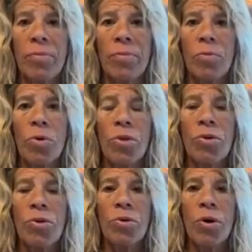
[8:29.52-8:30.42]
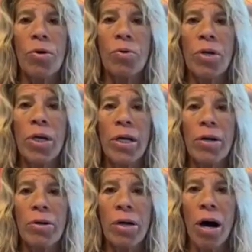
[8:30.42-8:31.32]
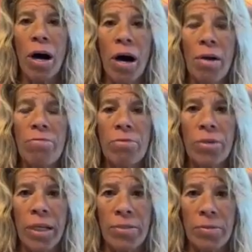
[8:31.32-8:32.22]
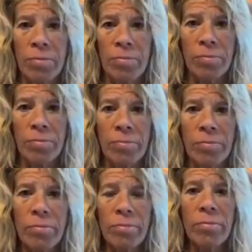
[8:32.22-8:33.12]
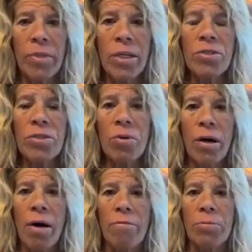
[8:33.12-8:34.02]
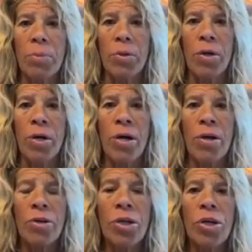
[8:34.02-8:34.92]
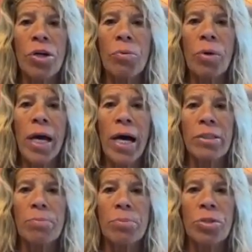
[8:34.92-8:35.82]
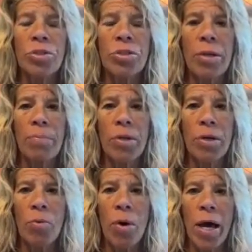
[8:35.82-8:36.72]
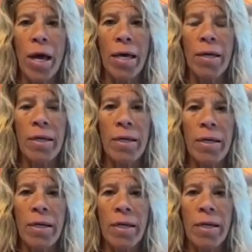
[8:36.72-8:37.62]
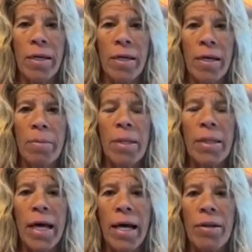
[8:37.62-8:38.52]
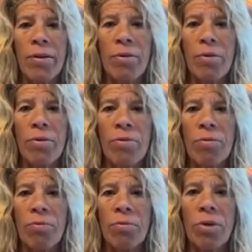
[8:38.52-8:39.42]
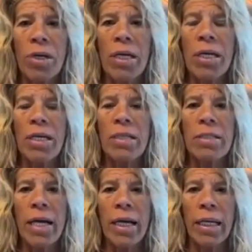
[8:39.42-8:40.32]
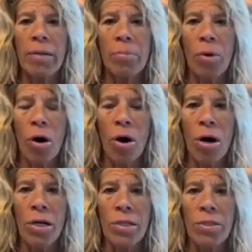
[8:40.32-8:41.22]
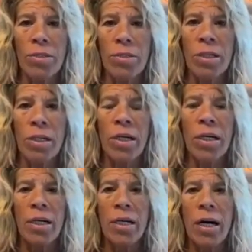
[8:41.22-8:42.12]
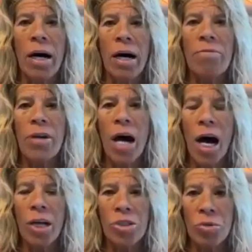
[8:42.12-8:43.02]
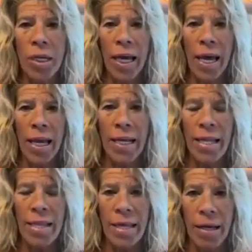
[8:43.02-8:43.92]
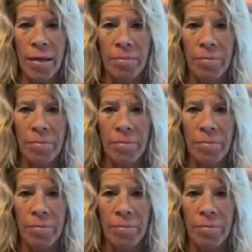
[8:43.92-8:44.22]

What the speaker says: with your own inner conflict is so uncomfortable that you're going to react and push something away. But that 3-second pause of not doing anything